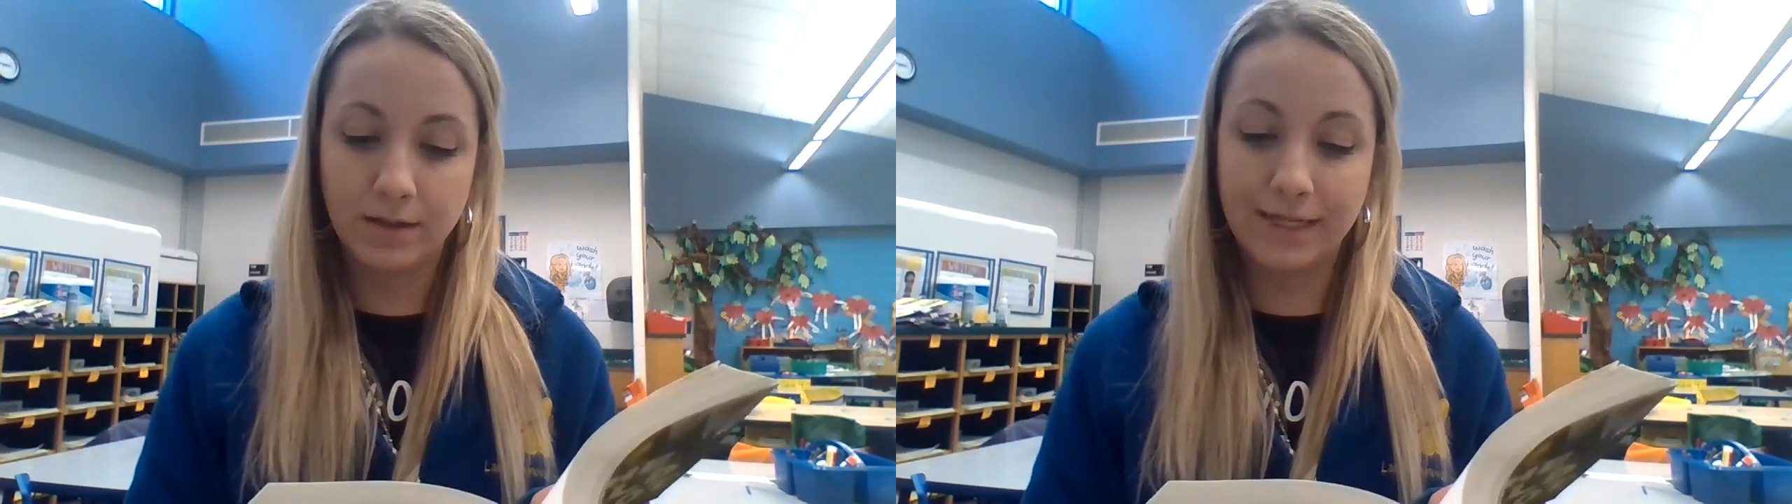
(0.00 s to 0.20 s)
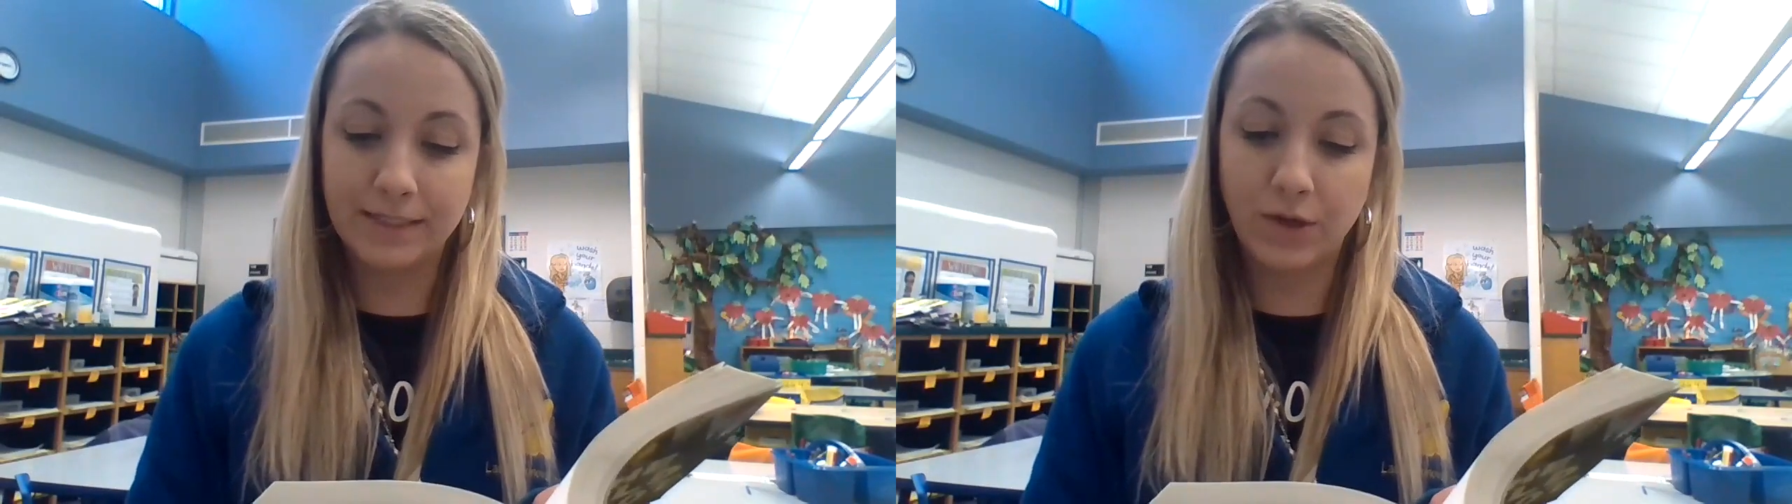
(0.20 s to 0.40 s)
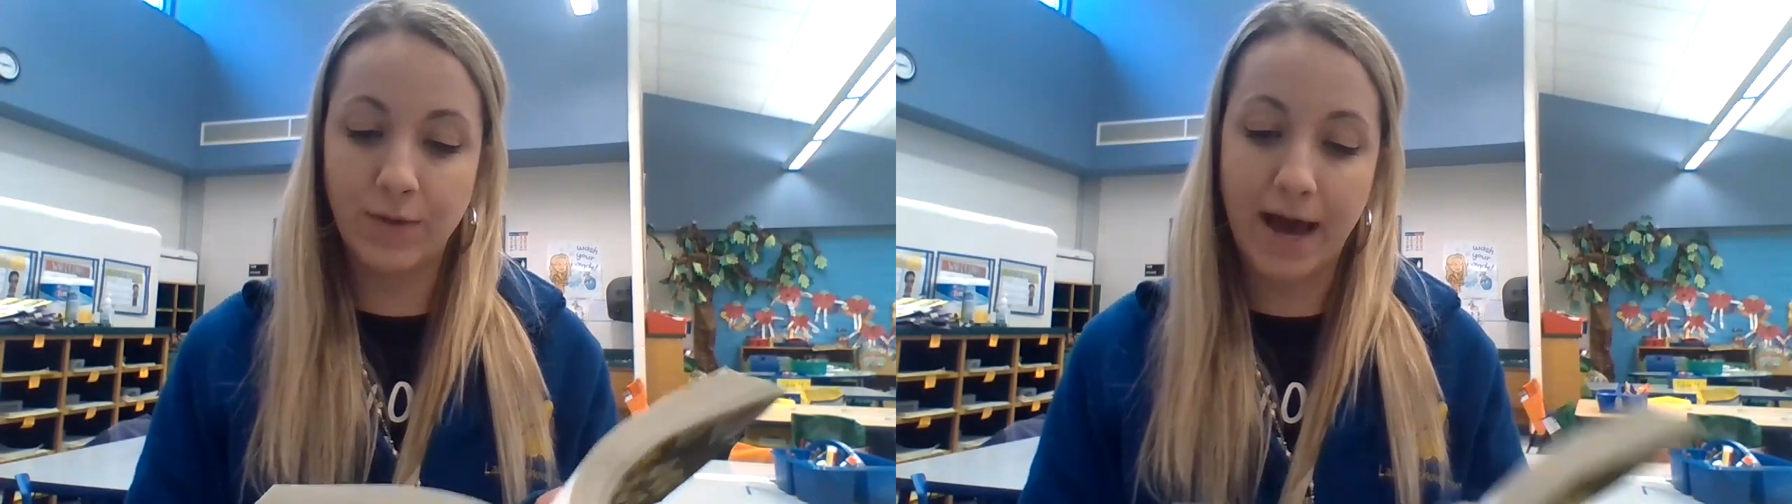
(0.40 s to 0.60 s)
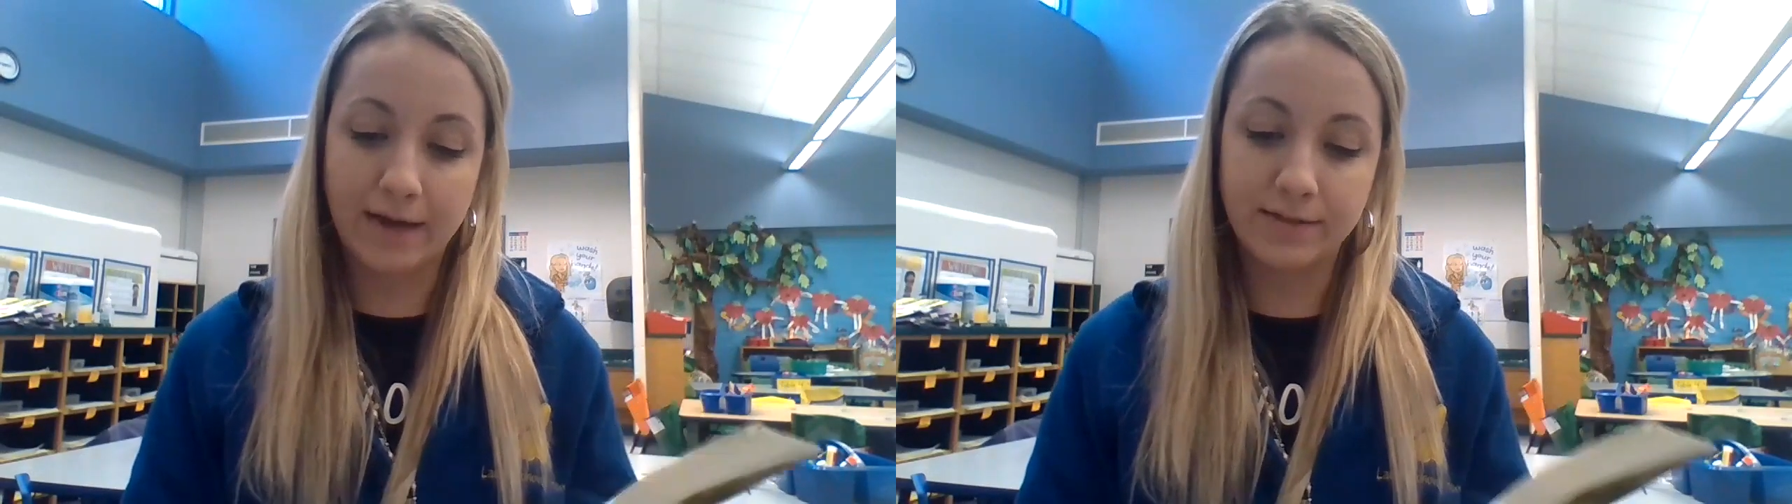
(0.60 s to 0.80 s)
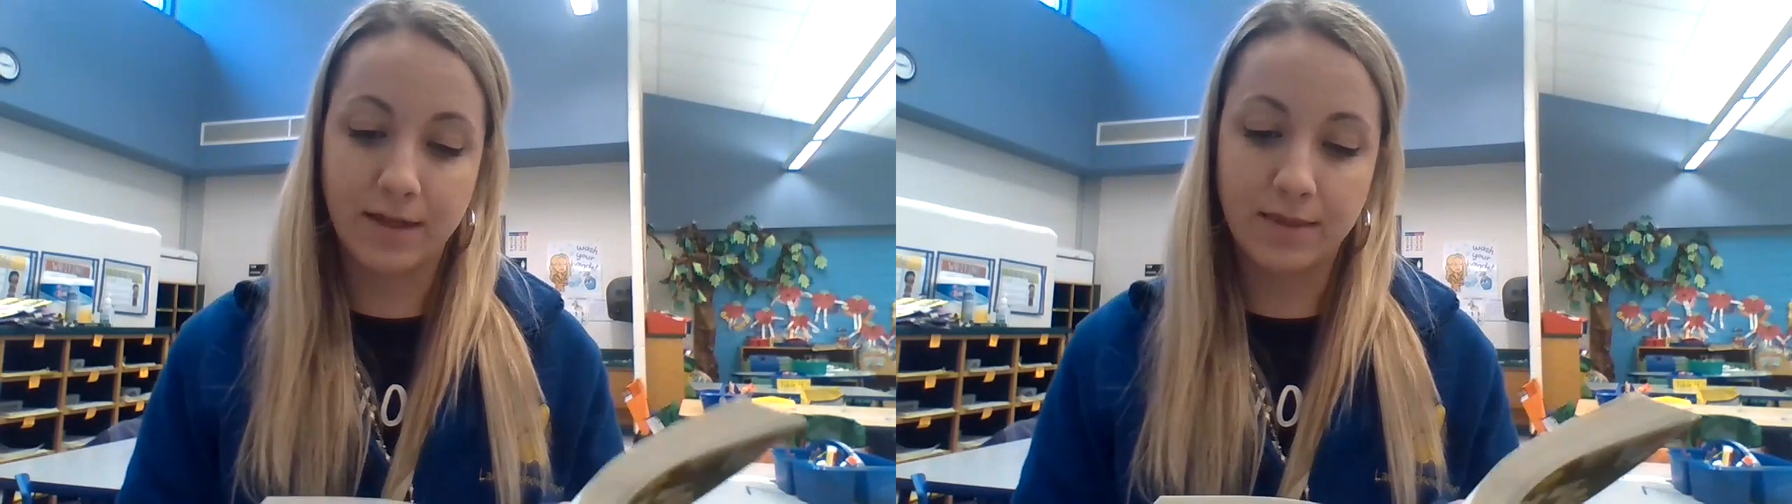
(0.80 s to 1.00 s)
"Let's go
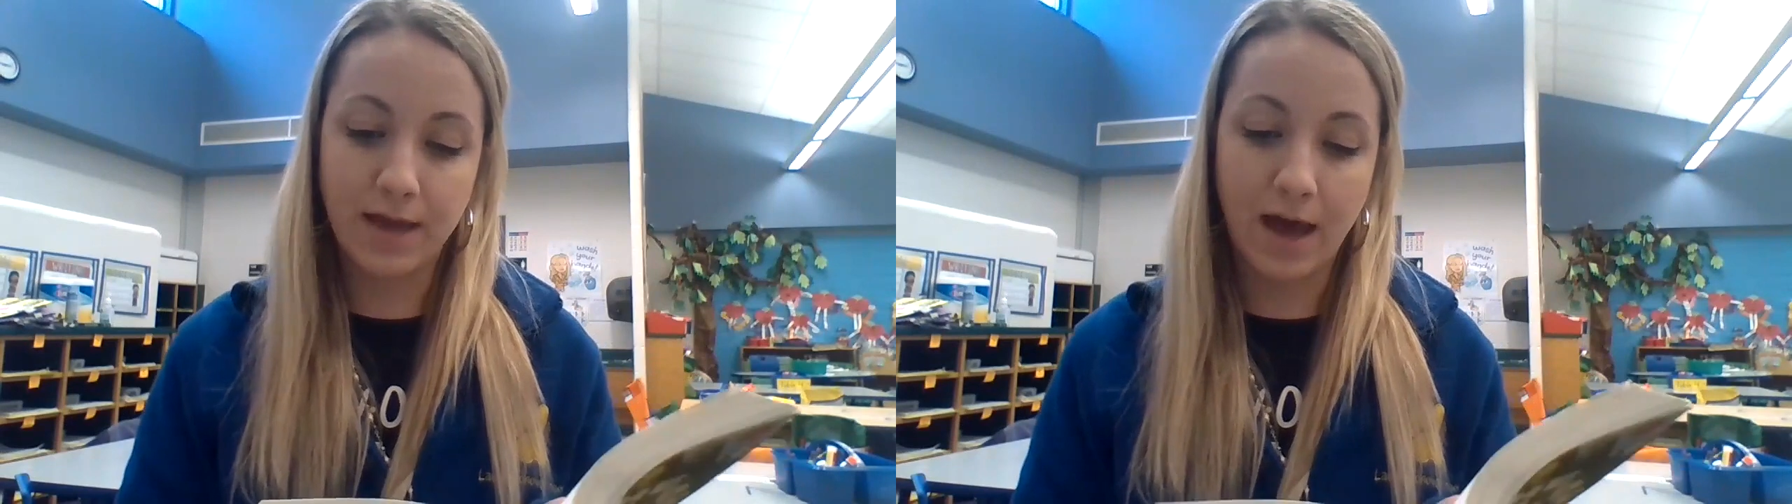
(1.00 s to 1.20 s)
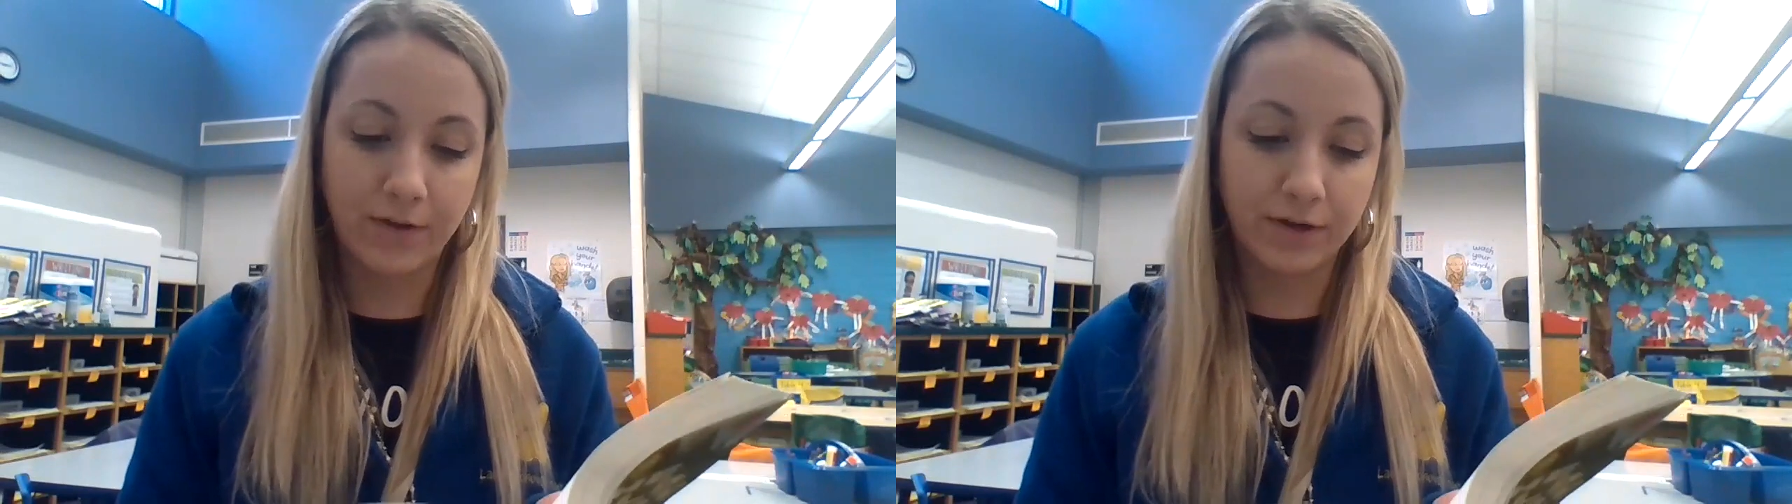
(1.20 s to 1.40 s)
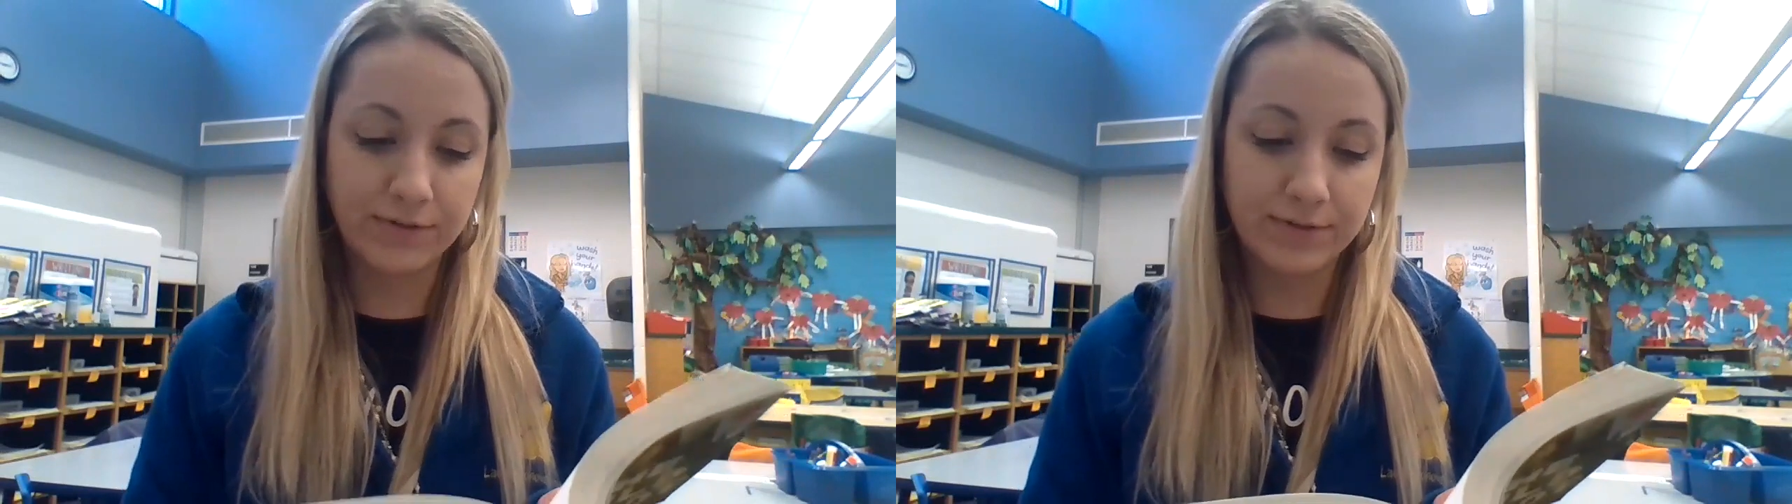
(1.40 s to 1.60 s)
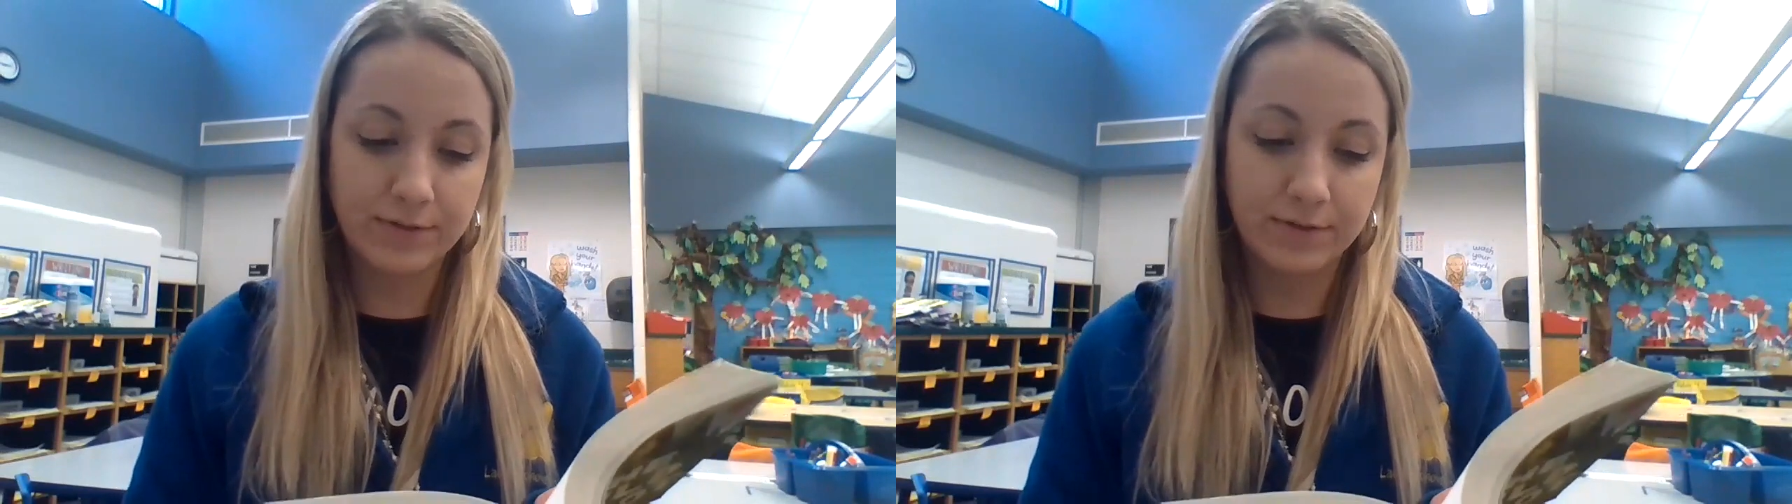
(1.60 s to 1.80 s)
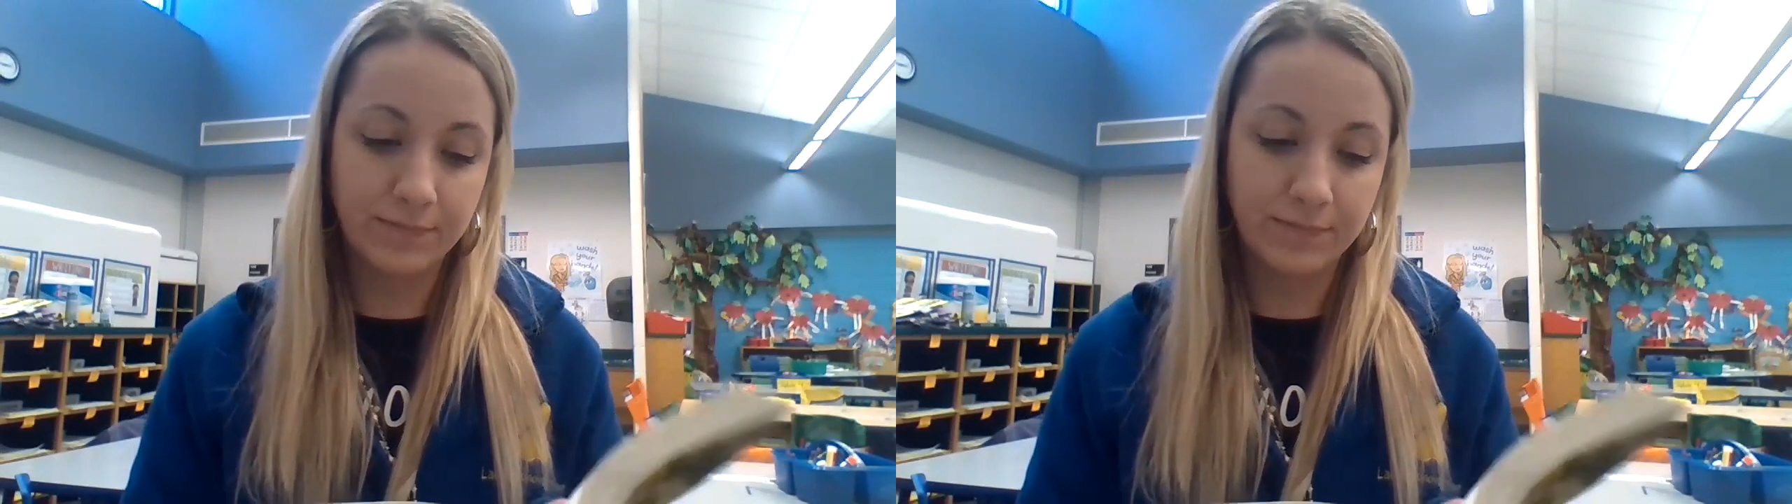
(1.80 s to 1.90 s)
ask the others."